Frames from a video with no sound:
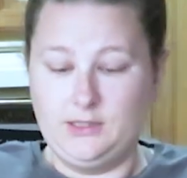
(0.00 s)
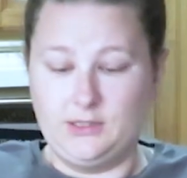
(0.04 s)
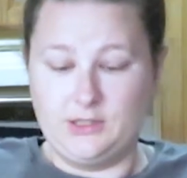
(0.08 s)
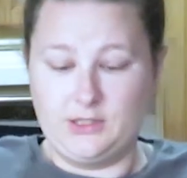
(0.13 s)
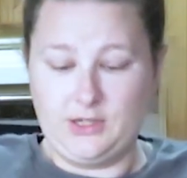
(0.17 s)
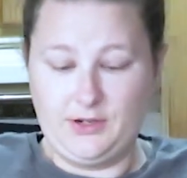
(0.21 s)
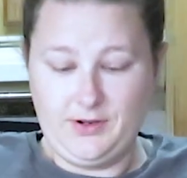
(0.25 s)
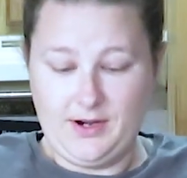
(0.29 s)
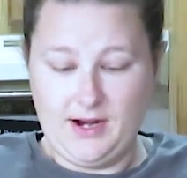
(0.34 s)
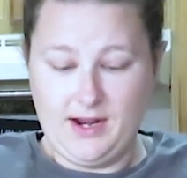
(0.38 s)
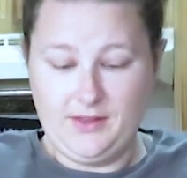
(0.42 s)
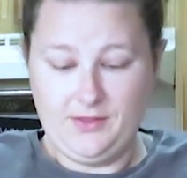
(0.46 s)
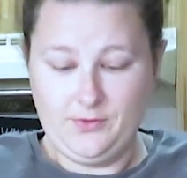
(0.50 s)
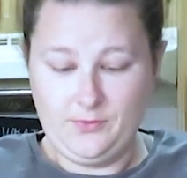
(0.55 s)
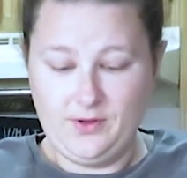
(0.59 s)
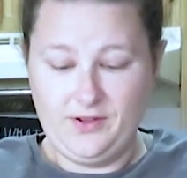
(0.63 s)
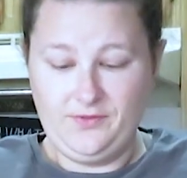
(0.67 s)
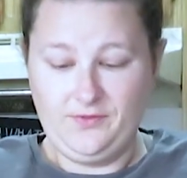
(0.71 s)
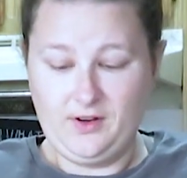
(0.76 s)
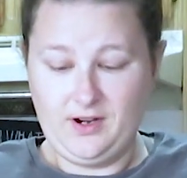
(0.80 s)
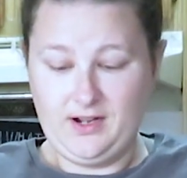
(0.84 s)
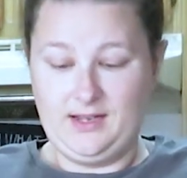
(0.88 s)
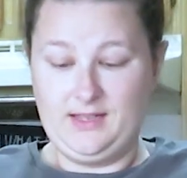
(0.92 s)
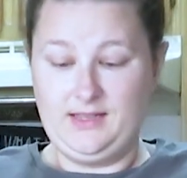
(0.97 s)
So now that
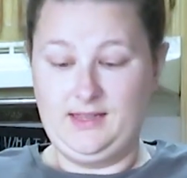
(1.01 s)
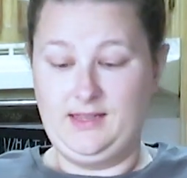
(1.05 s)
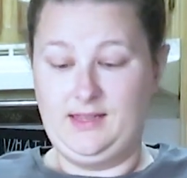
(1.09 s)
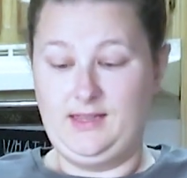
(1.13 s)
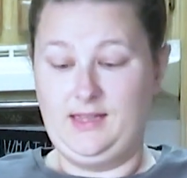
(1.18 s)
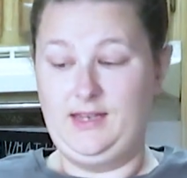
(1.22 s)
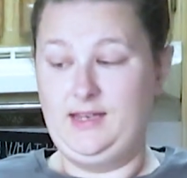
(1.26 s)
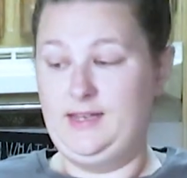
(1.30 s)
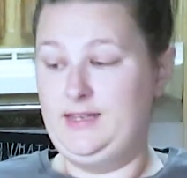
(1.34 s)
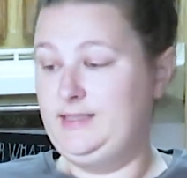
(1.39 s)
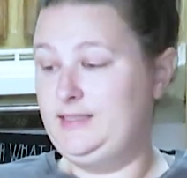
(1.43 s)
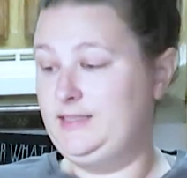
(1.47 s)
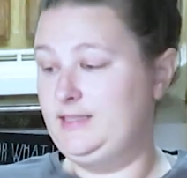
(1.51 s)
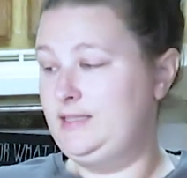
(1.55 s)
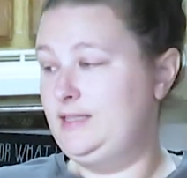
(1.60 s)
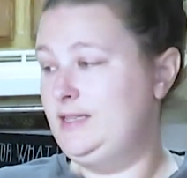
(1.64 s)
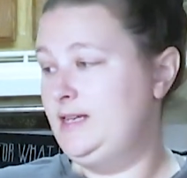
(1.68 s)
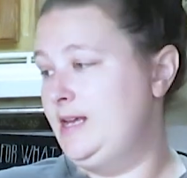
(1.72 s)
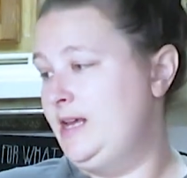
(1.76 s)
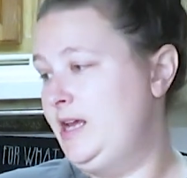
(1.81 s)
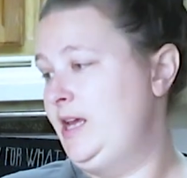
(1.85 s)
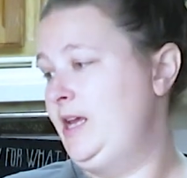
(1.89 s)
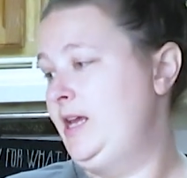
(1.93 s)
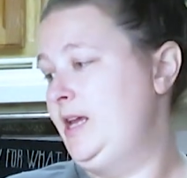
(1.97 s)
we've got these in
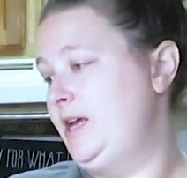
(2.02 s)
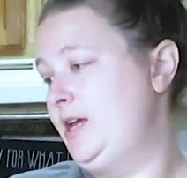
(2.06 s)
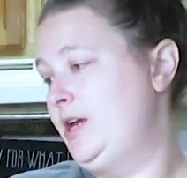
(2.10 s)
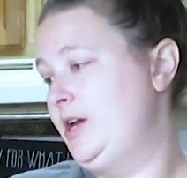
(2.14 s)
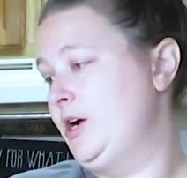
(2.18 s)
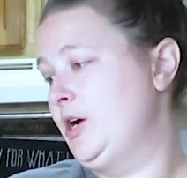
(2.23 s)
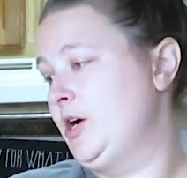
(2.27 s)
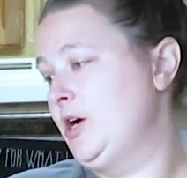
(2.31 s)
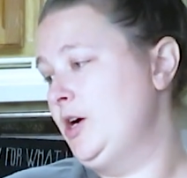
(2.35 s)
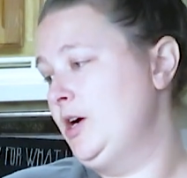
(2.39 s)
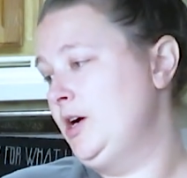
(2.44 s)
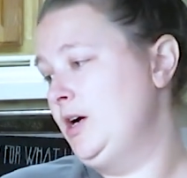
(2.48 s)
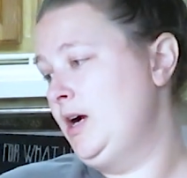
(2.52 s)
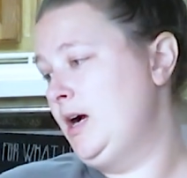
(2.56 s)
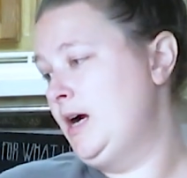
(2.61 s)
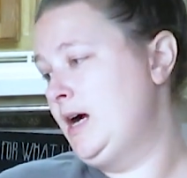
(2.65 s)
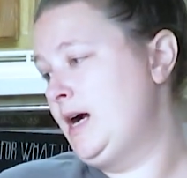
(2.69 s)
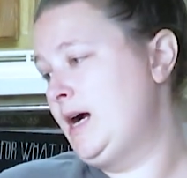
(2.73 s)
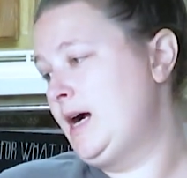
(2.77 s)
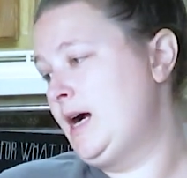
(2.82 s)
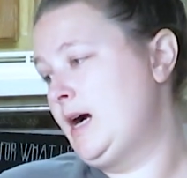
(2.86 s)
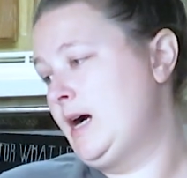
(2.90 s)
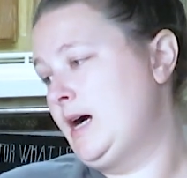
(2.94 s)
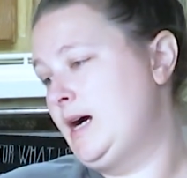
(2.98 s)
here,
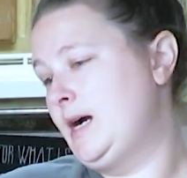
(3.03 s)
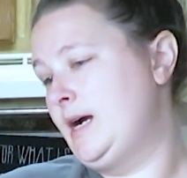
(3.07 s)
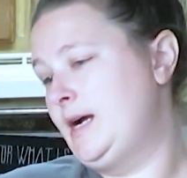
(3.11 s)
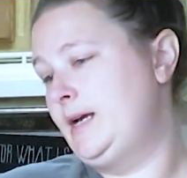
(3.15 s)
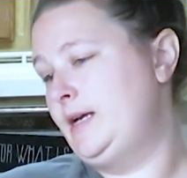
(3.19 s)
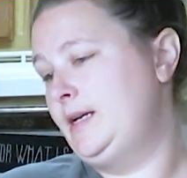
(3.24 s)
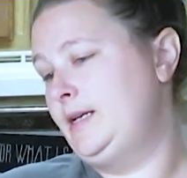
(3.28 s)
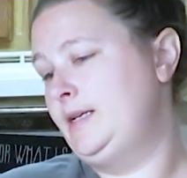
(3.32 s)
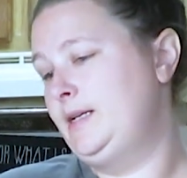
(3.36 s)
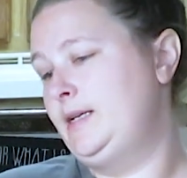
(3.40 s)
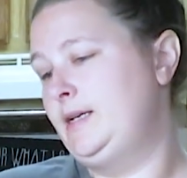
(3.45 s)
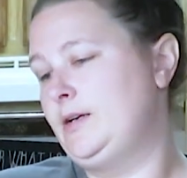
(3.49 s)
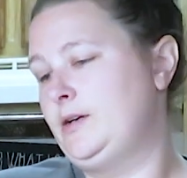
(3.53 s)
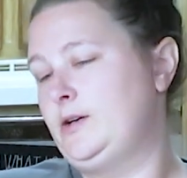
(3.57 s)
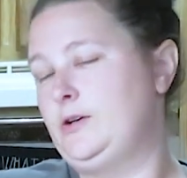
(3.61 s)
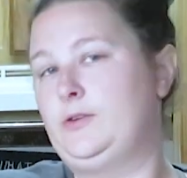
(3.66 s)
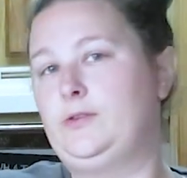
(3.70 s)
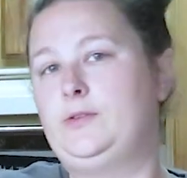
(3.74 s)
let me